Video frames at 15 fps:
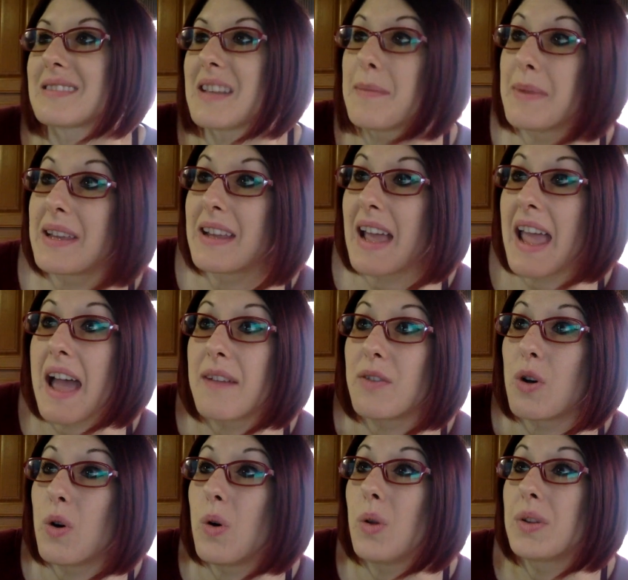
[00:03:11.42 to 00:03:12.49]
stimming, I have
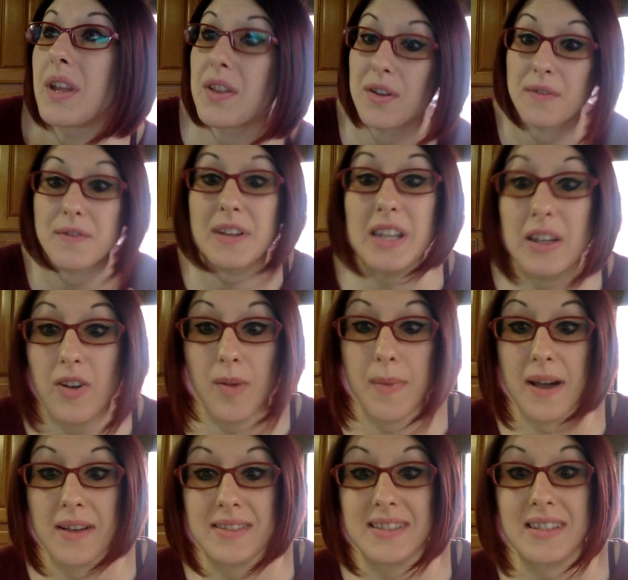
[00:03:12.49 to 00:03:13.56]
a whole another video
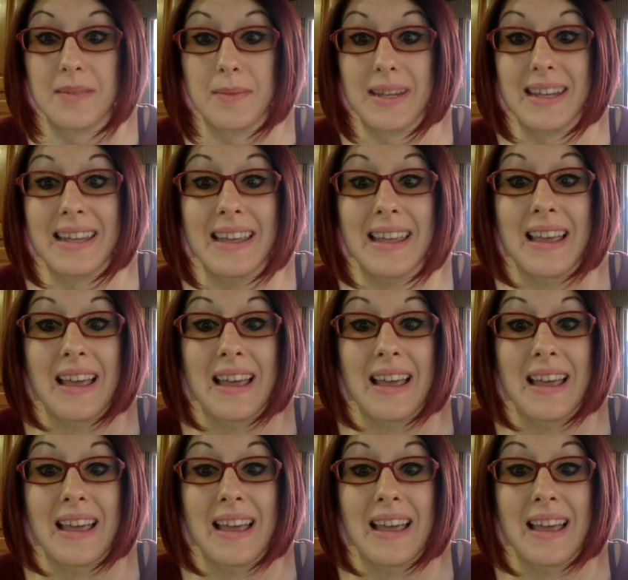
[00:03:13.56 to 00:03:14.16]
about stimming,